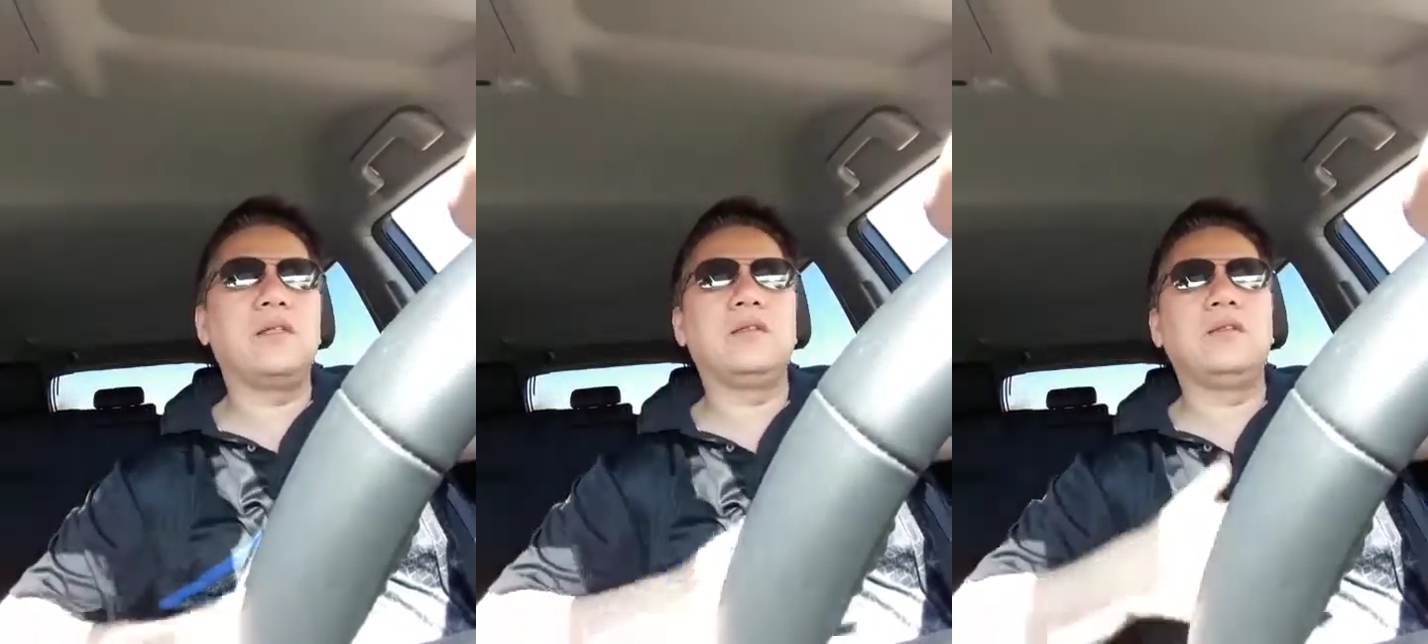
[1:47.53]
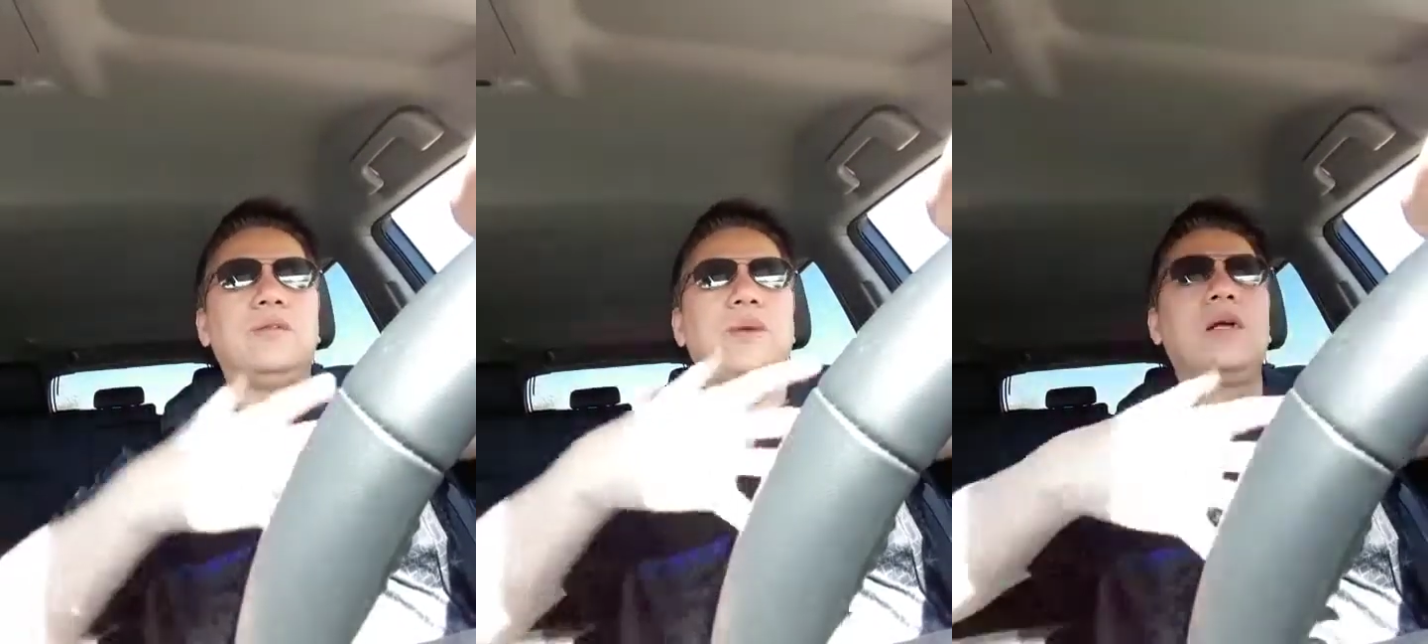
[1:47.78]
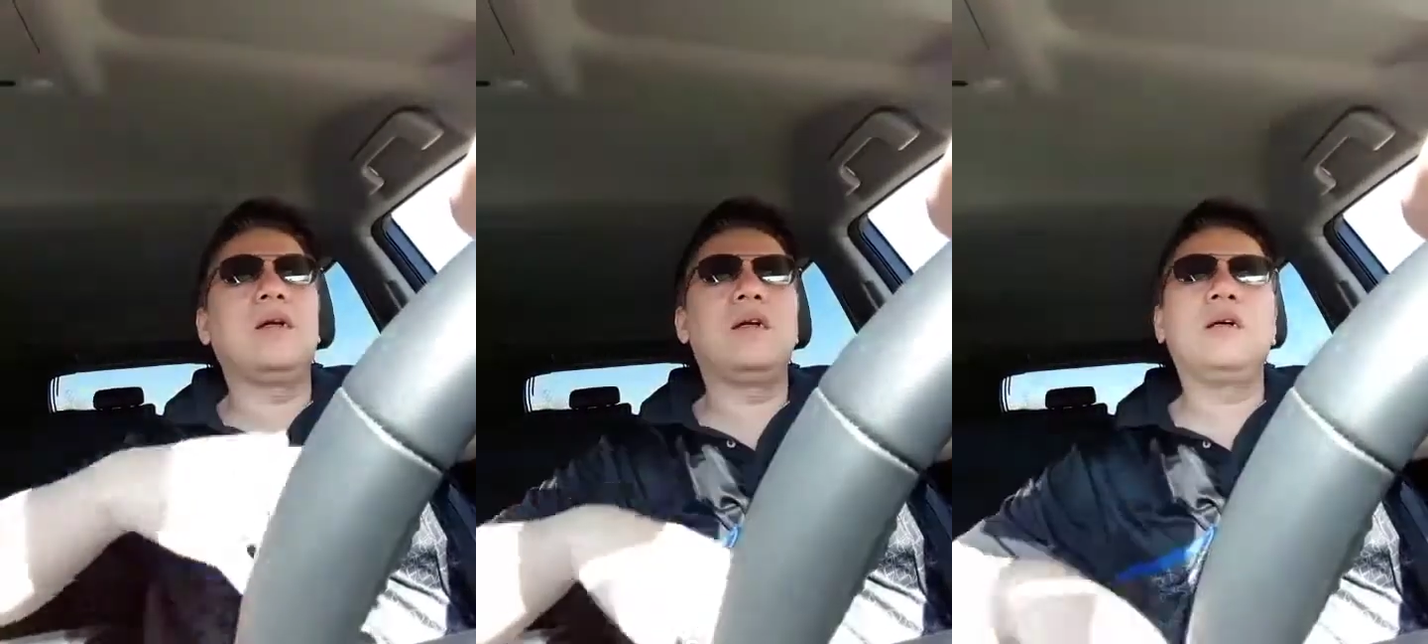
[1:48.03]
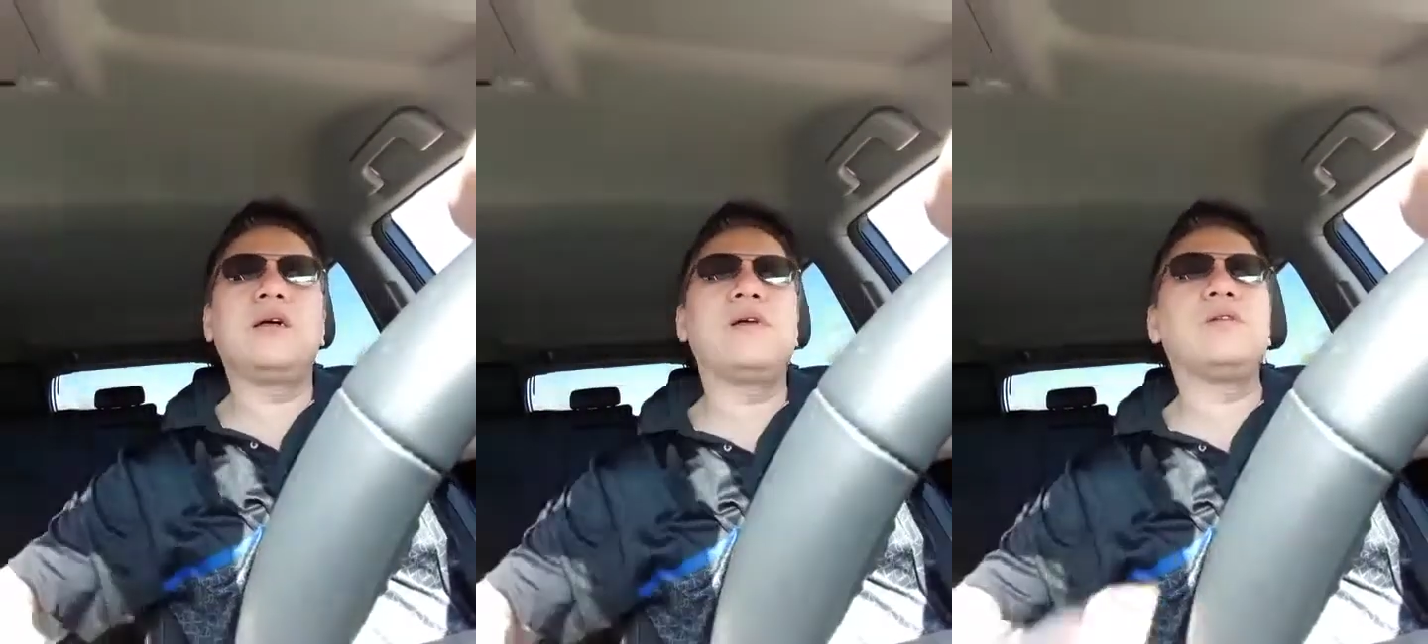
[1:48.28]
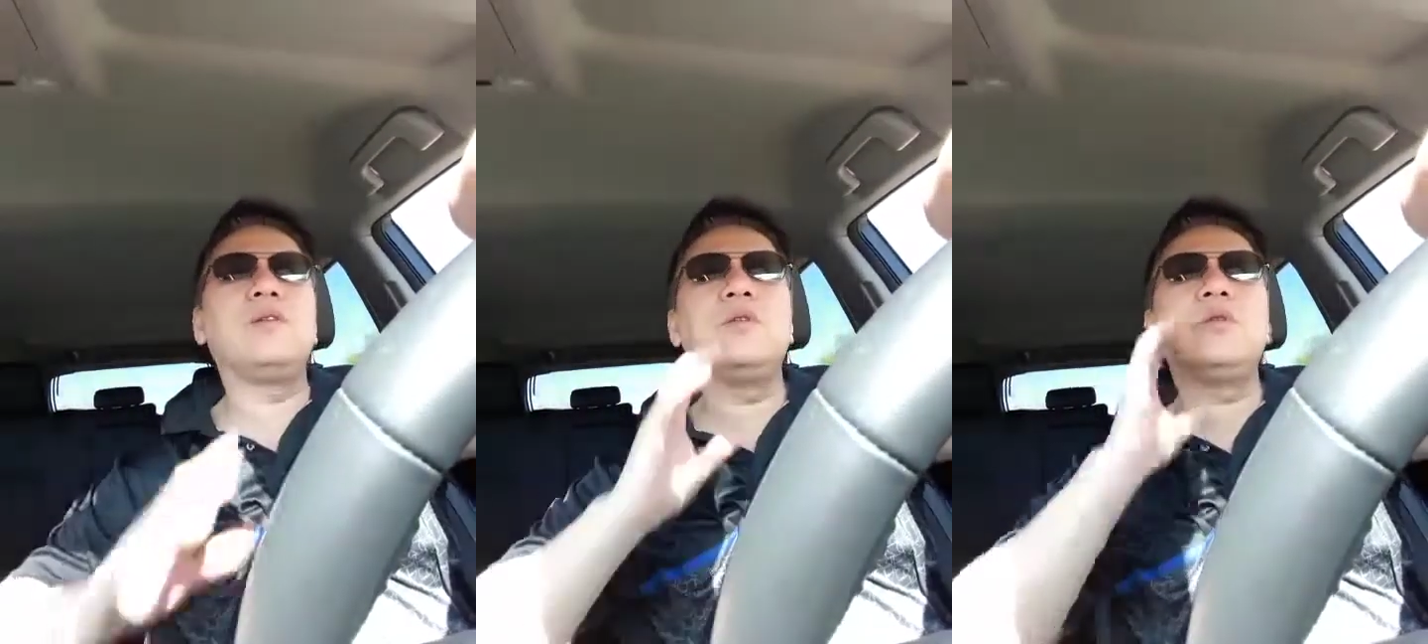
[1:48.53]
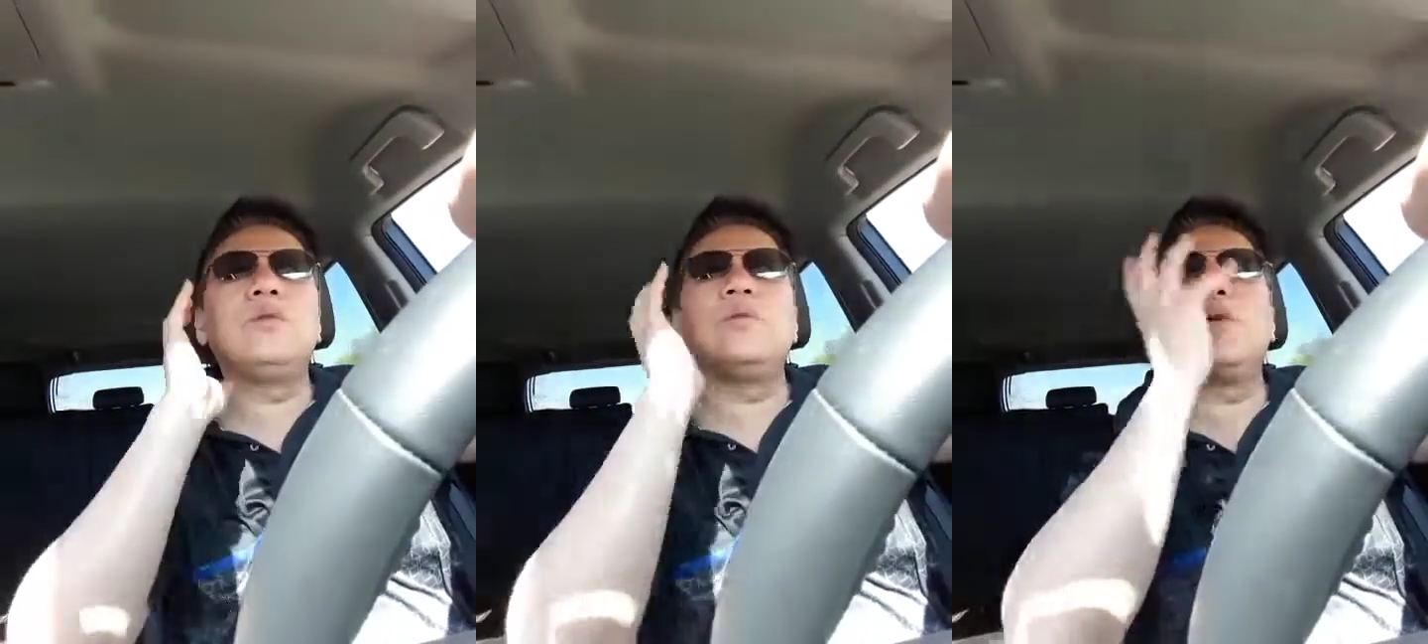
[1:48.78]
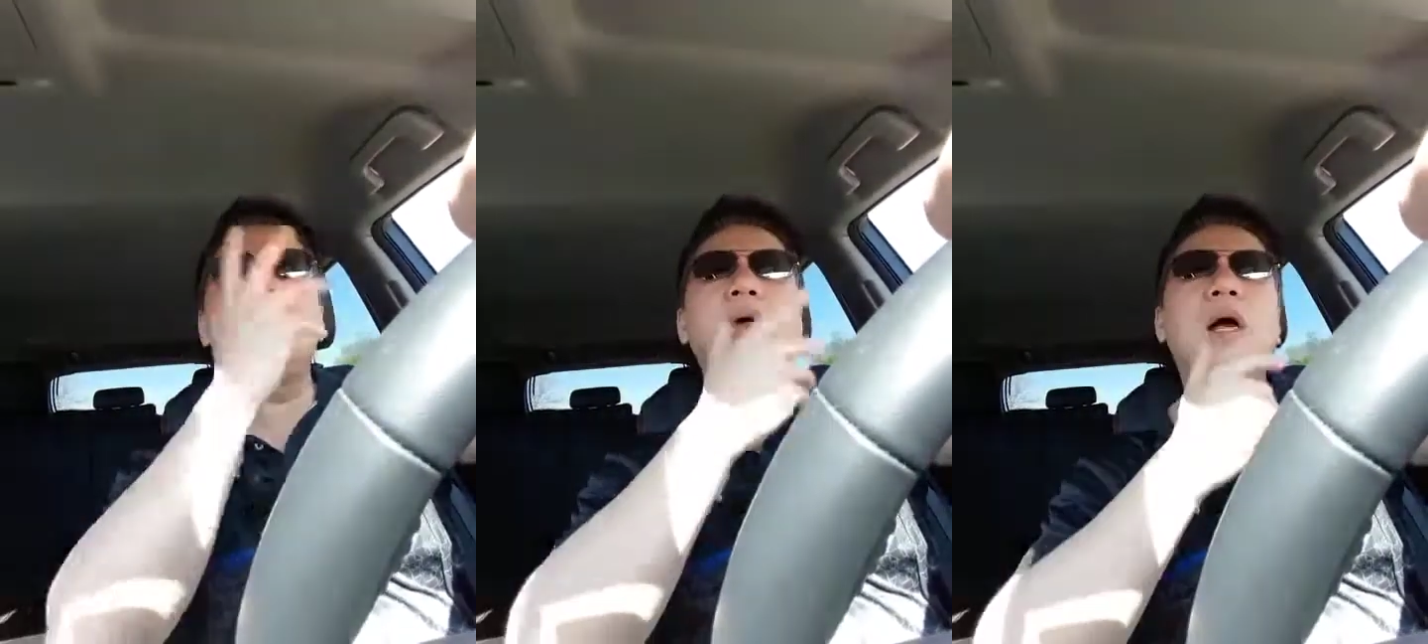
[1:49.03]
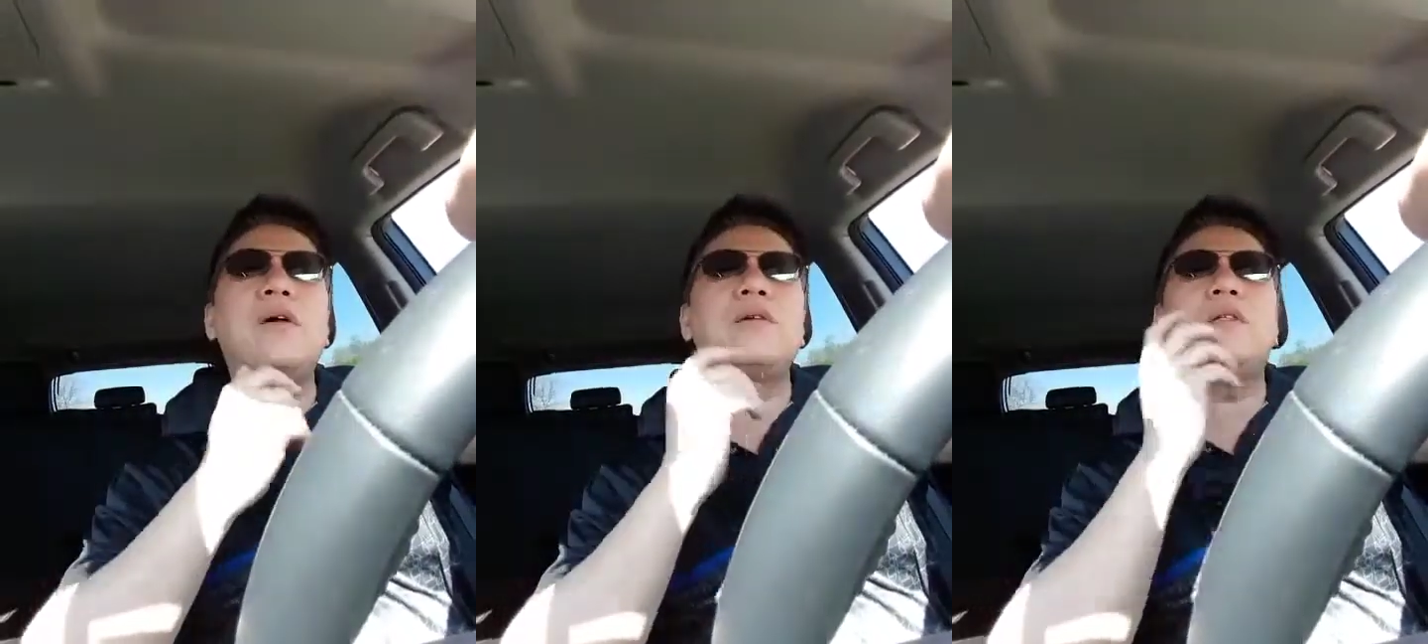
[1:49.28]
You're bigger and you're more
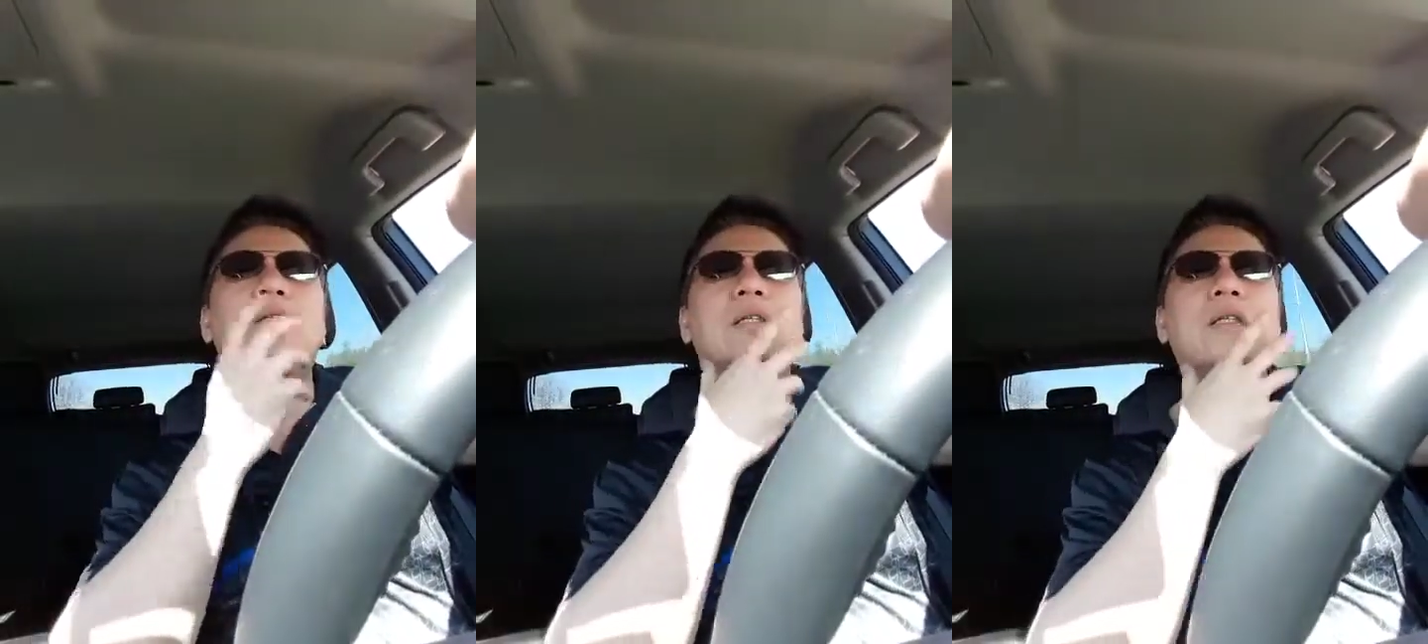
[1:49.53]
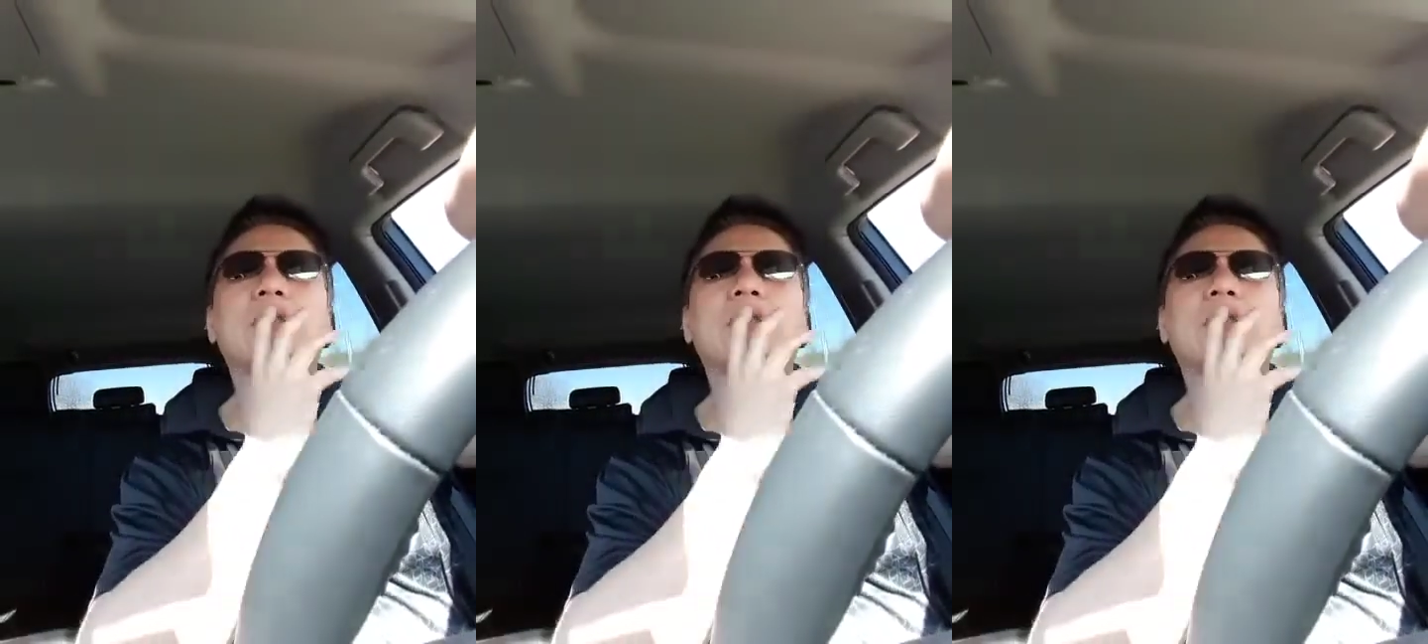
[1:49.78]
rounder